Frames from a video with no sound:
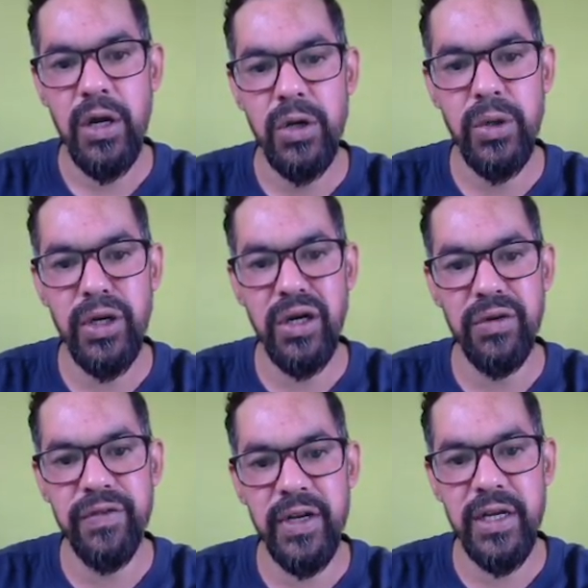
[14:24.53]
during a
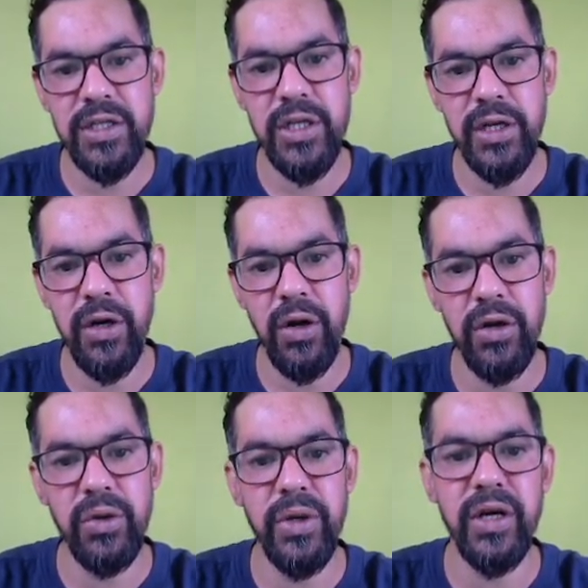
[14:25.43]
financial year
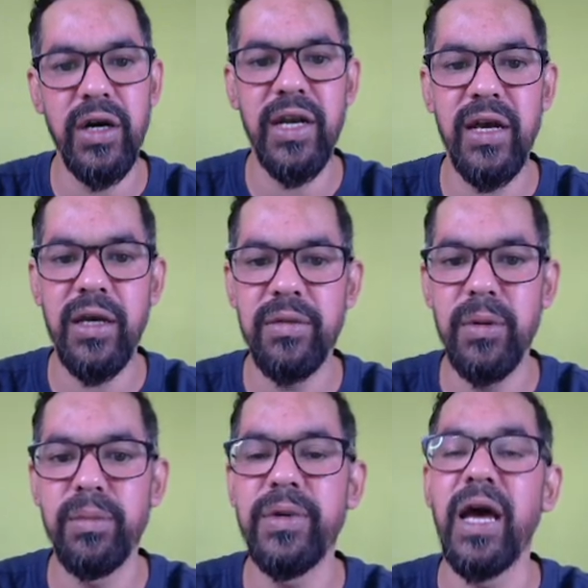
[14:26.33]
or during a
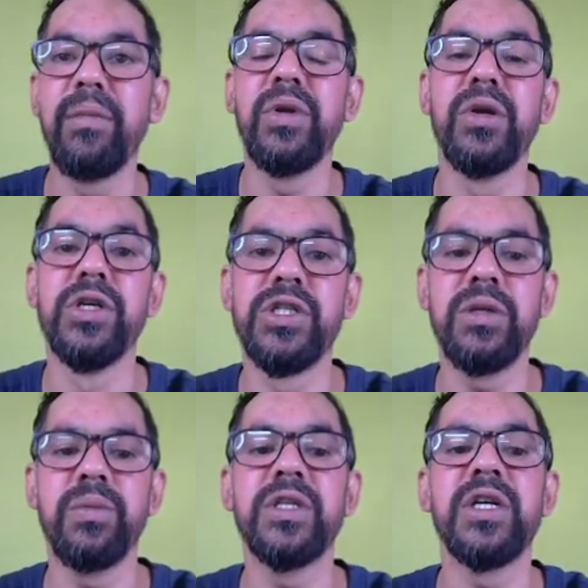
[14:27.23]
given time
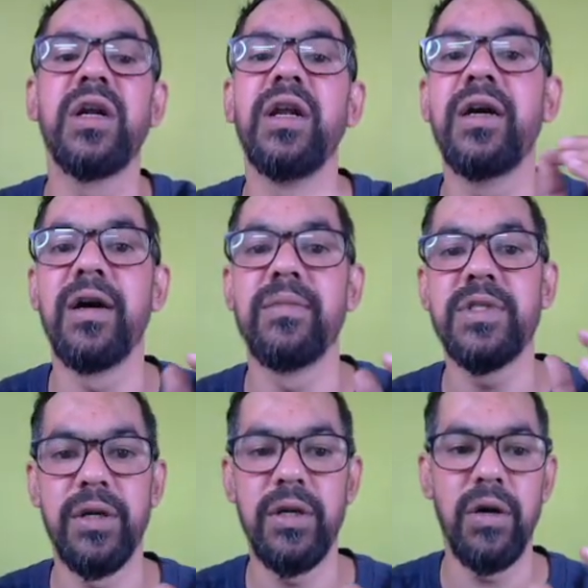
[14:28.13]
duration, which generally
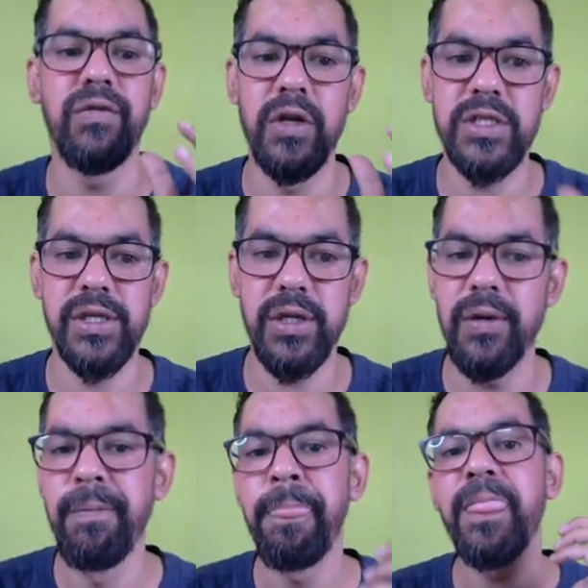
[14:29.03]
falls
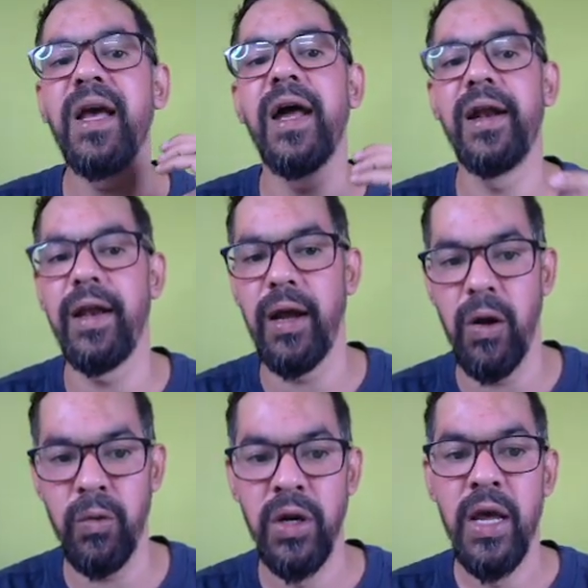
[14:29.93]
under current
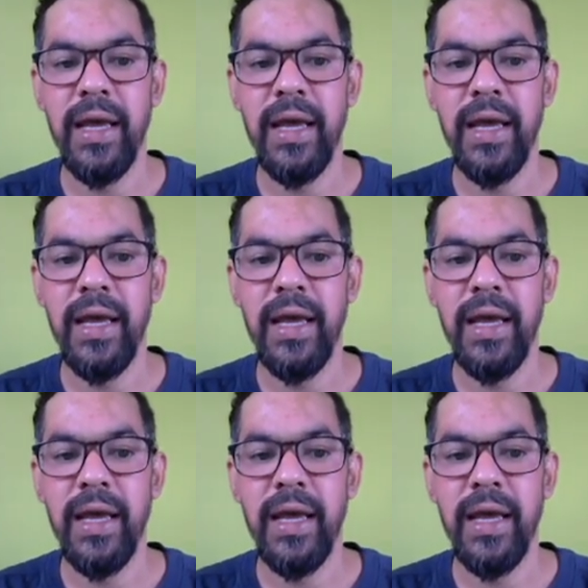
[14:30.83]
account.